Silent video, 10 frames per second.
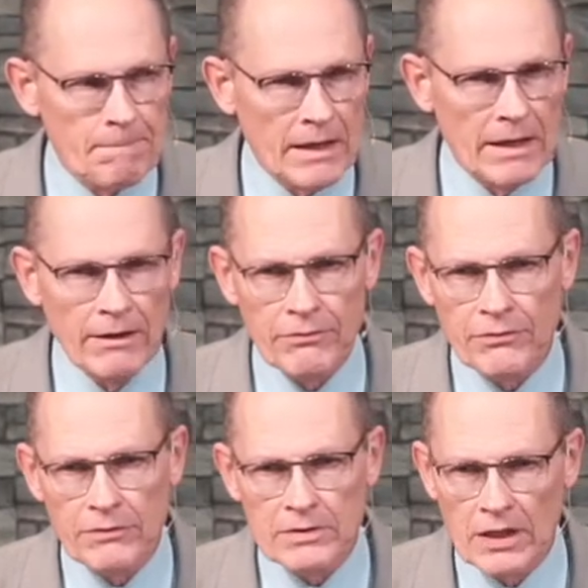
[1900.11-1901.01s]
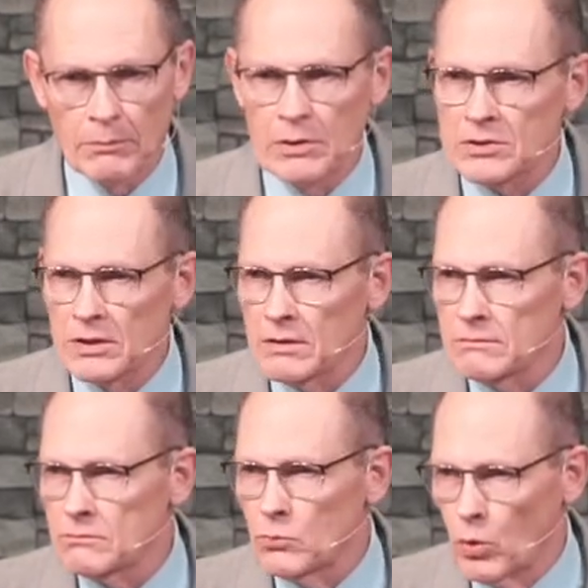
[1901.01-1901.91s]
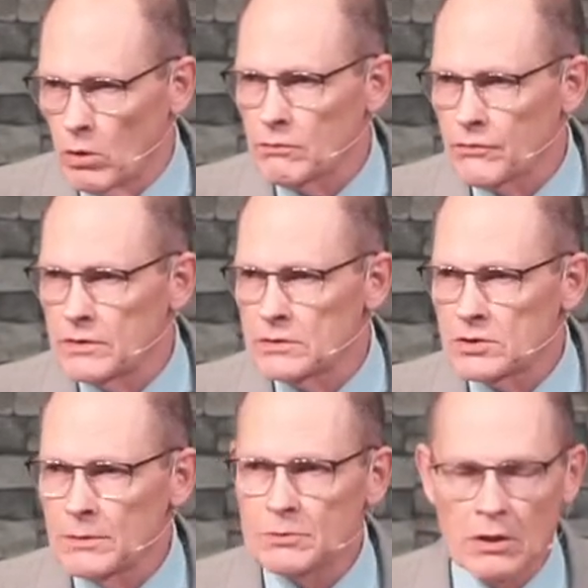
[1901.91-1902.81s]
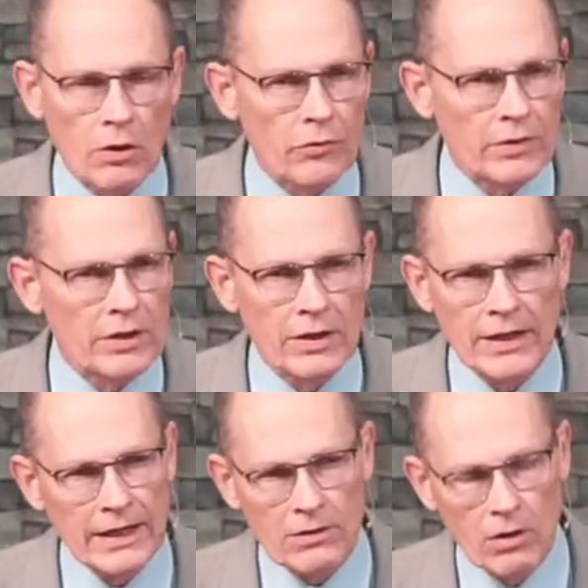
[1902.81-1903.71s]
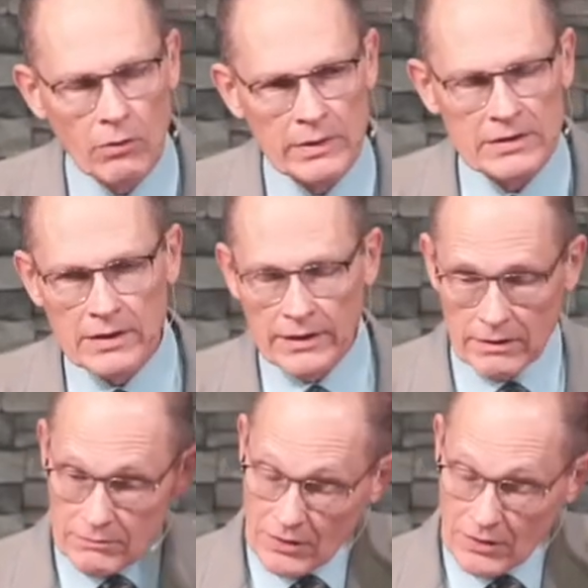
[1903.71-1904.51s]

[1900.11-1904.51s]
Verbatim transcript: if someone's a wolf in sheep's clothing. You can't always tell.